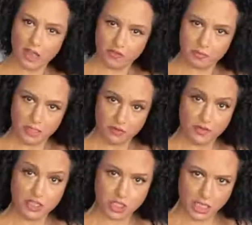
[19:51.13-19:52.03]
have been
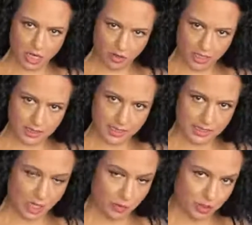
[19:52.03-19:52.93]
vegetarian
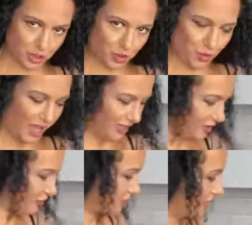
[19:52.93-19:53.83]
since I was
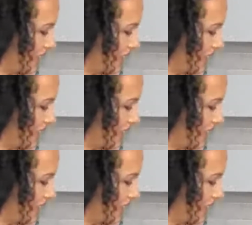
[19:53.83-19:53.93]
12.